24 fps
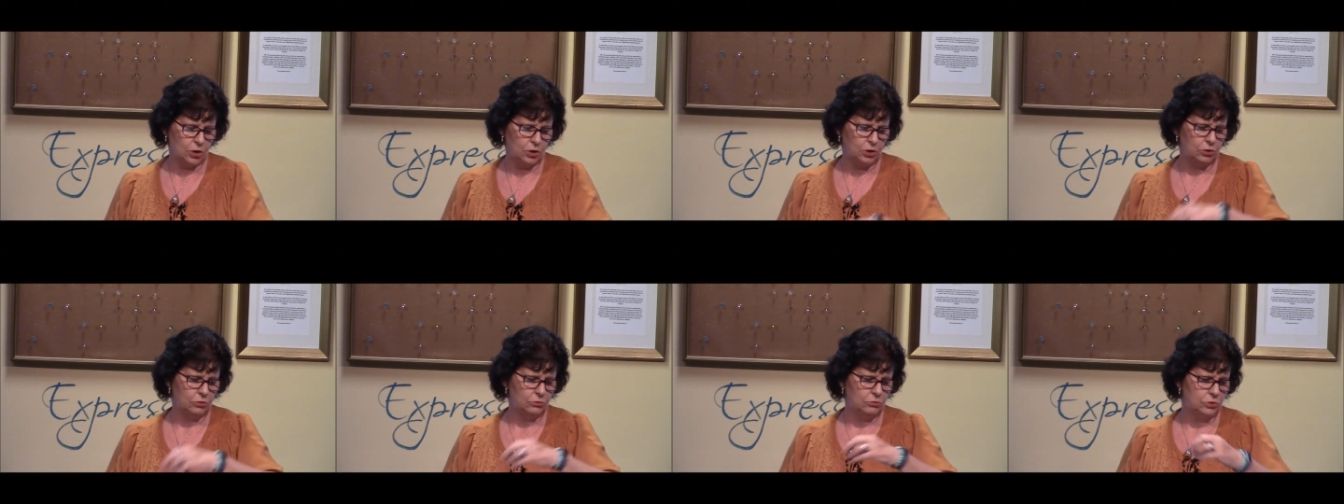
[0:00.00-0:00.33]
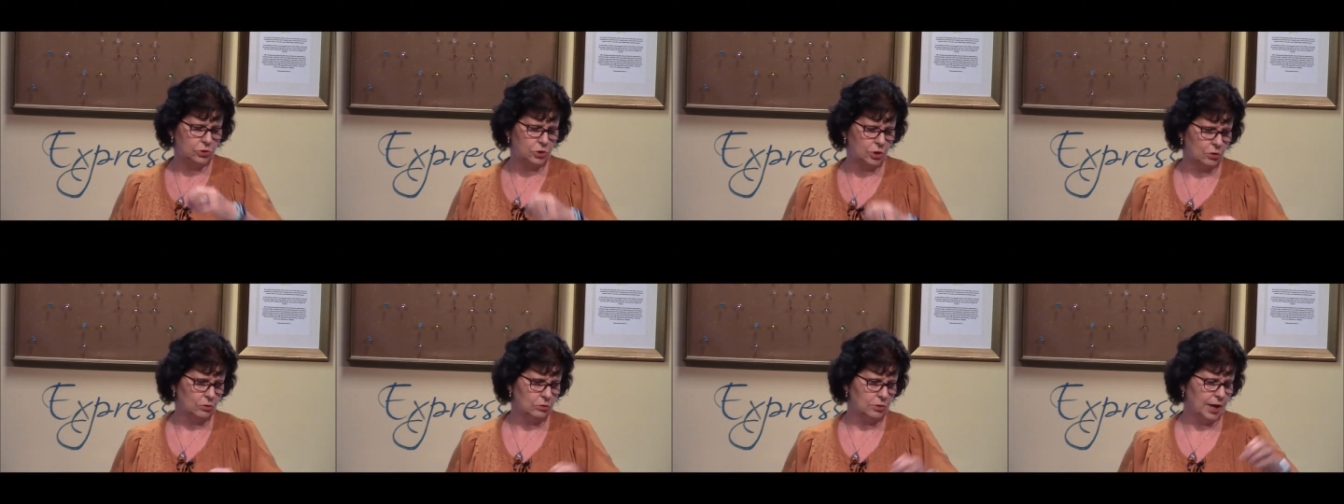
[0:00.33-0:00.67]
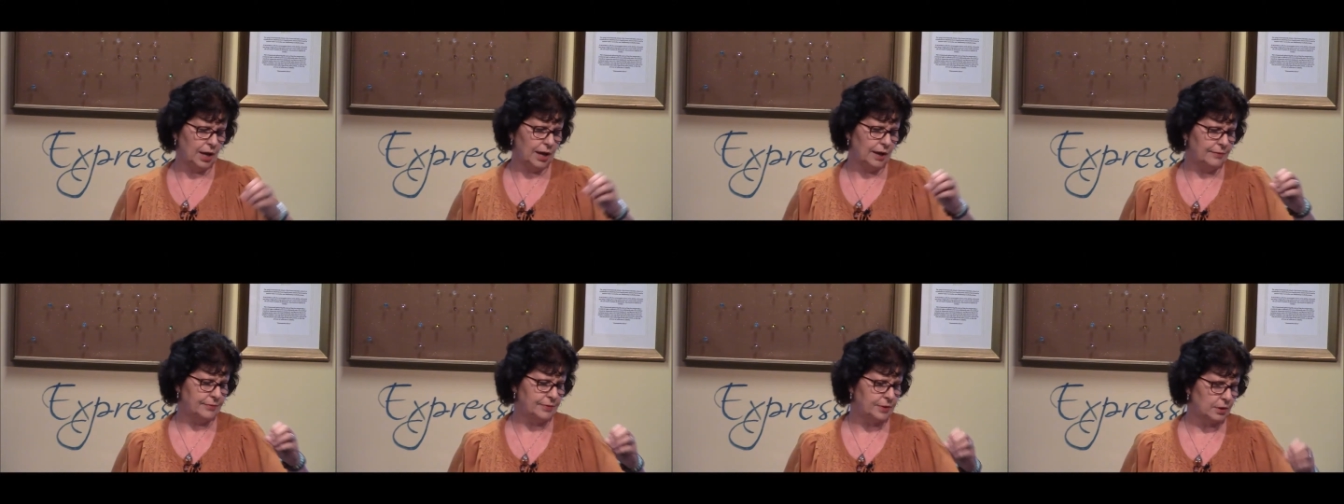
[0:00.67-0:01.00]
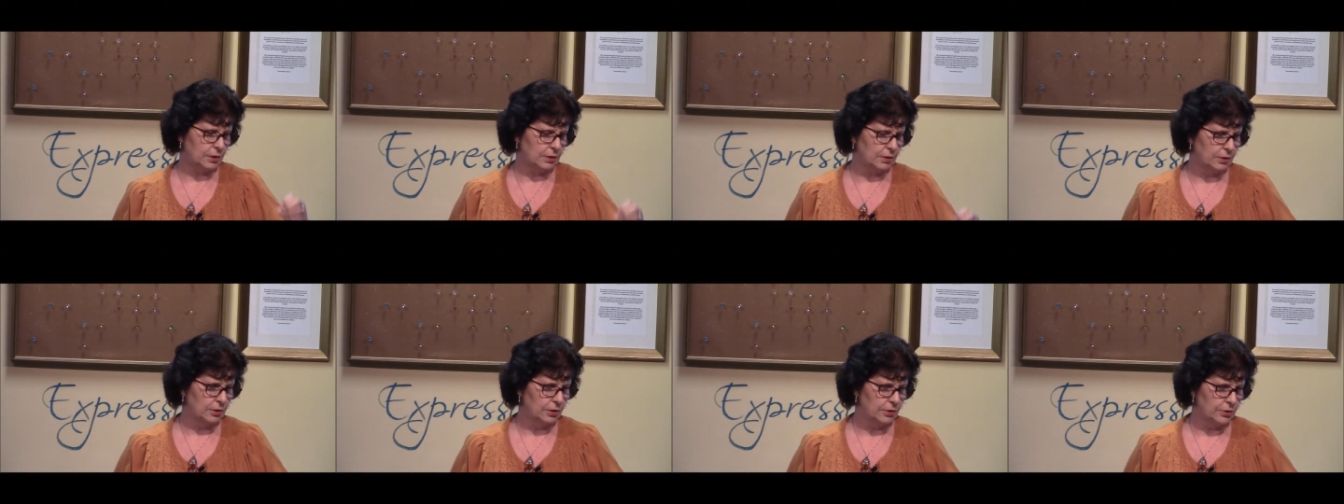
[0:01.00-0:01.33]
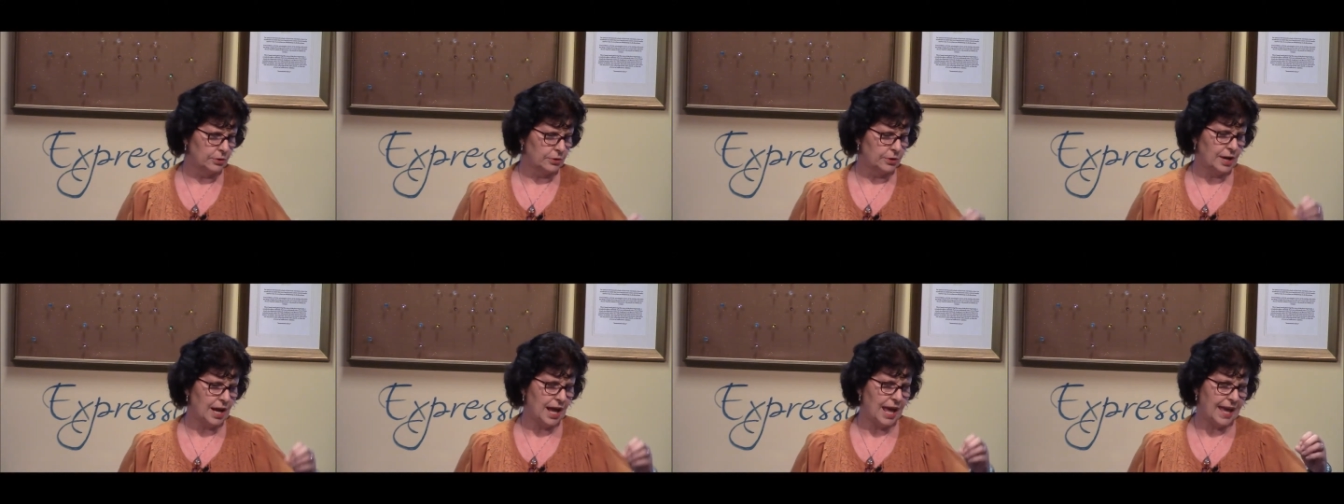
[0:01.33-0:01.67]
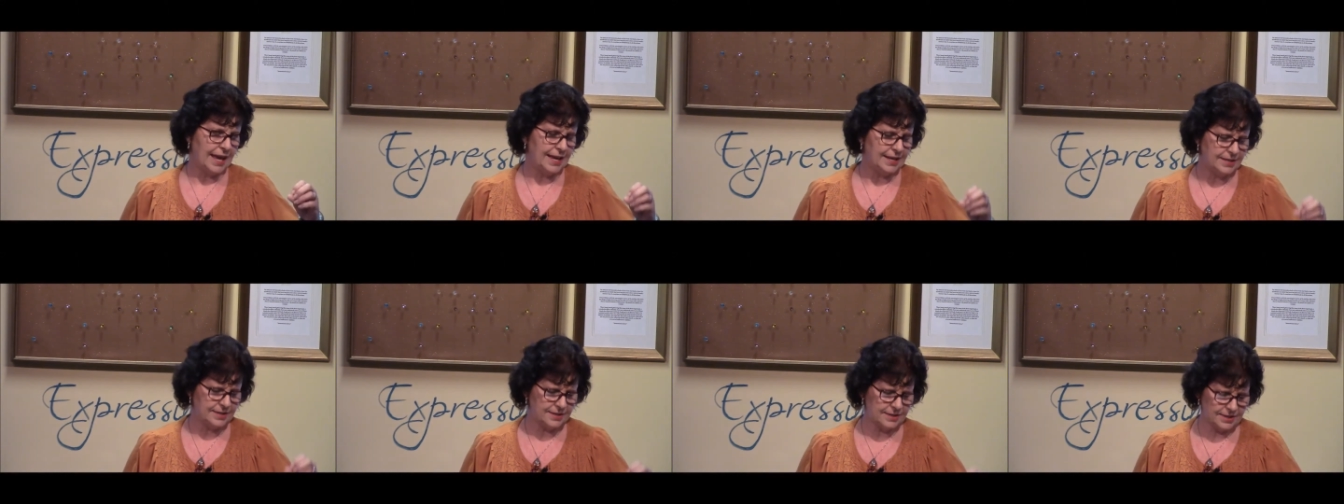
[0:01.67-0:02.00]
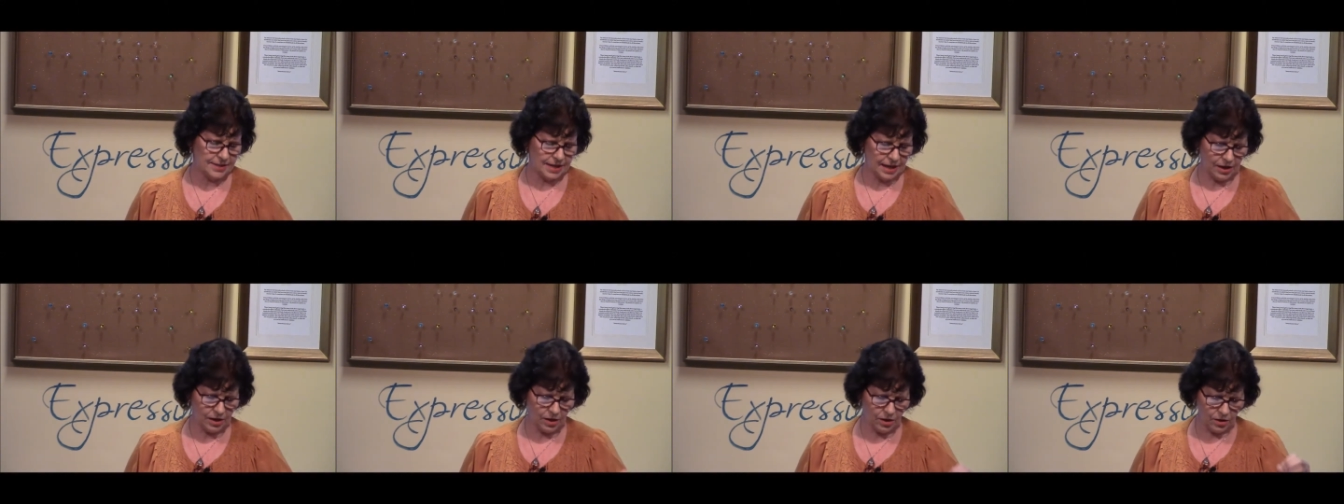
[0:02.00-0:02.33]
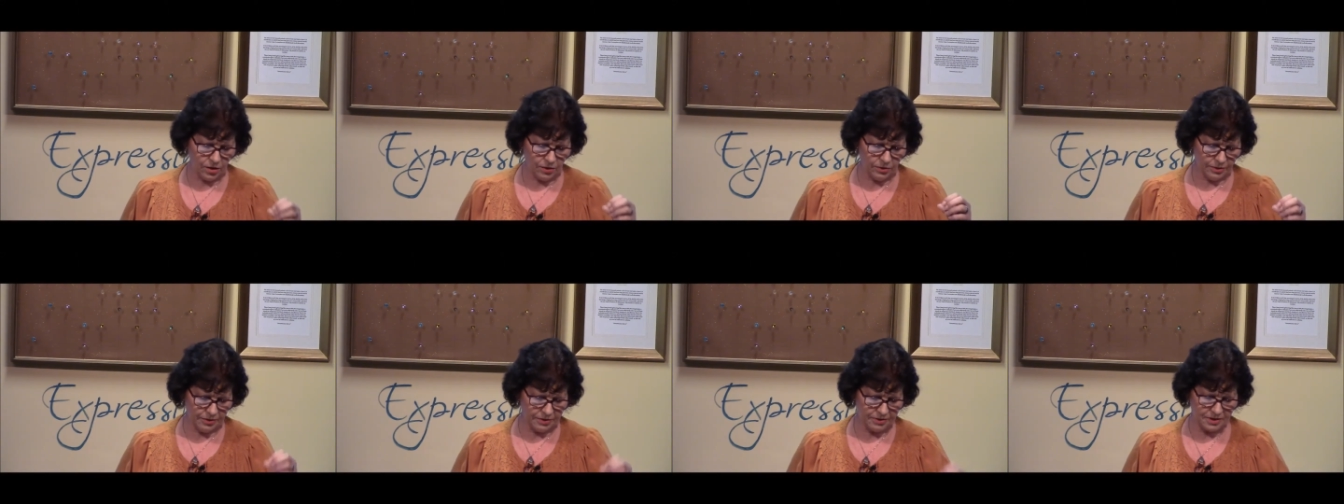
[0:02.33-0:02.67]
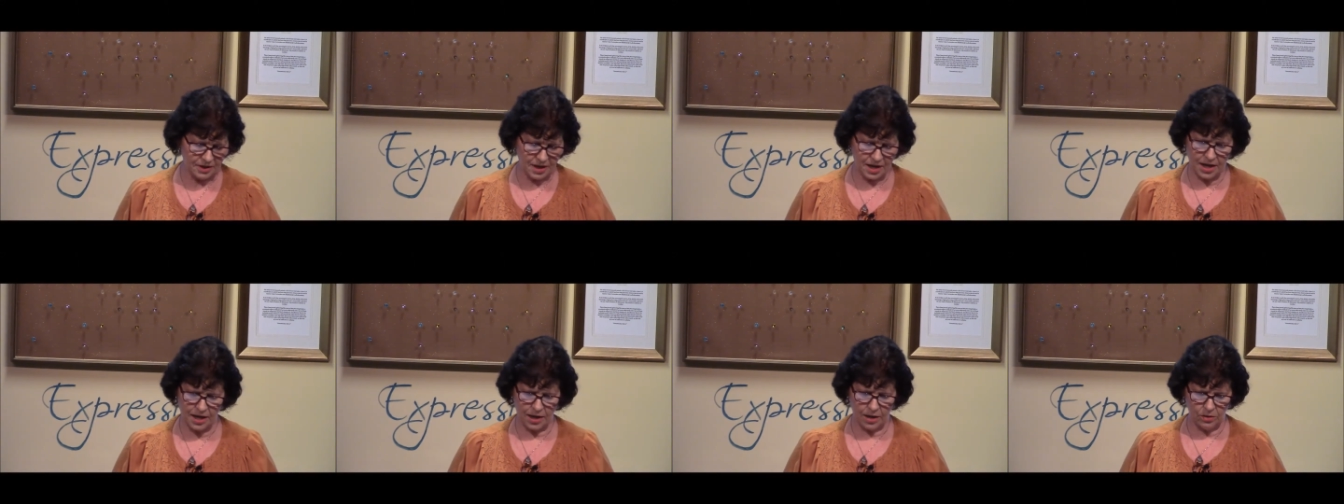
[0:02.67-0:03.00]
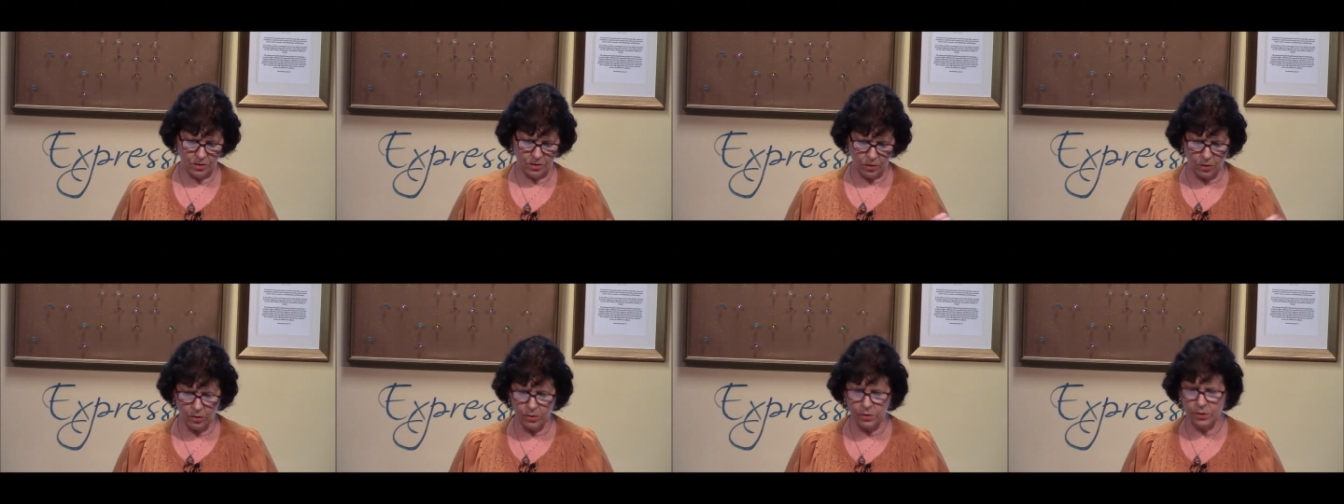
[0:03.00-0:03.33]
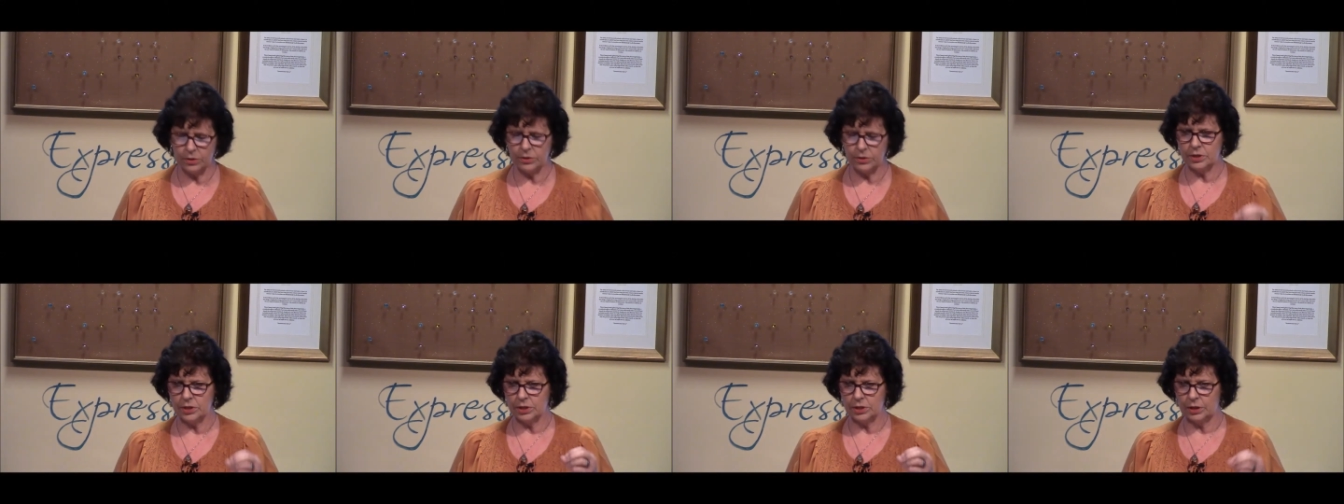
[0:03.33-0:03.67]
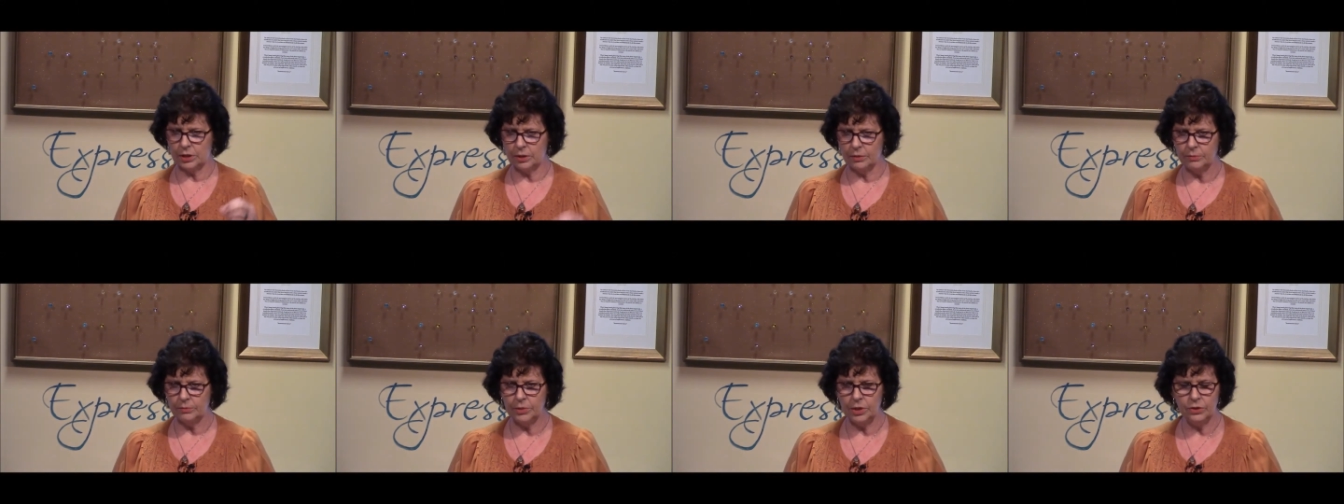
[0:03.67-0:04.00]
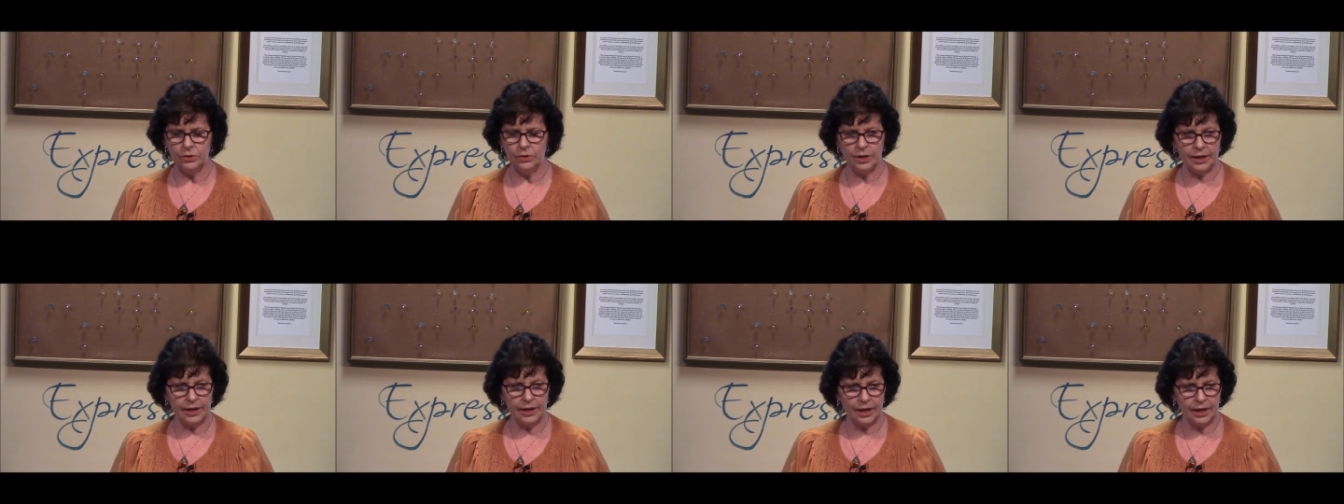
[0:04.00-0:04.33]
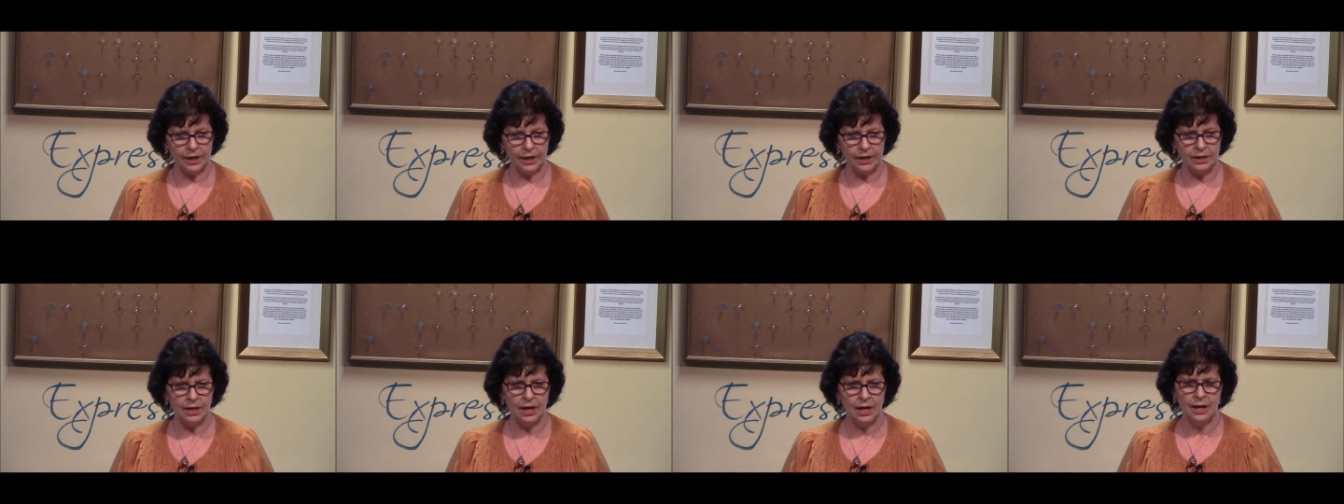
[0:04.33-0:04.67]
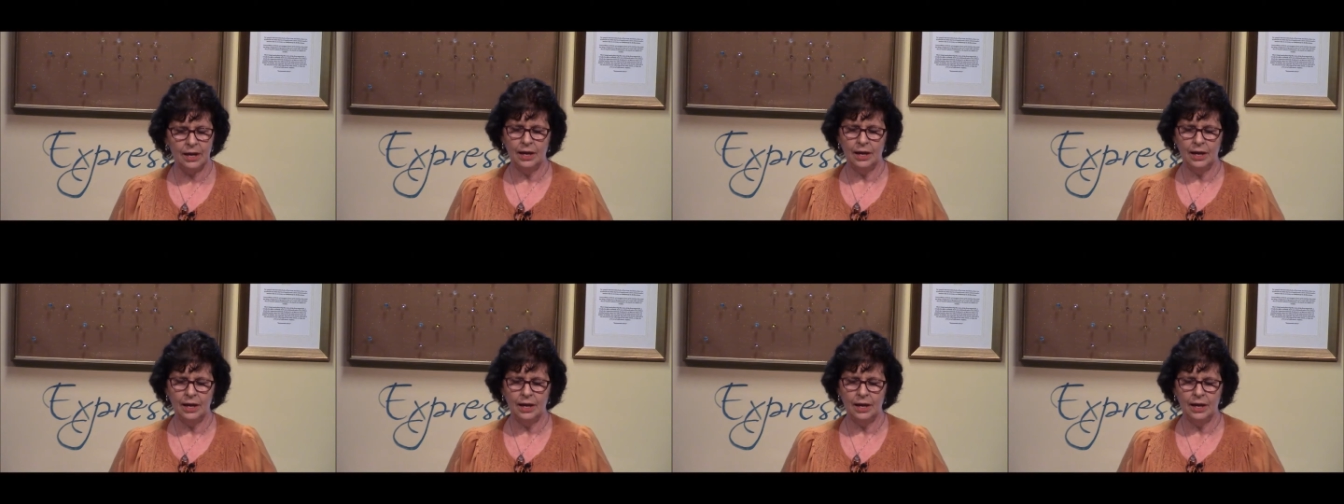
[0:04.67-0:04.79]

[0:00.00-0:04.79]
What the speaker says: You don't have to learn a single thing in order to communicate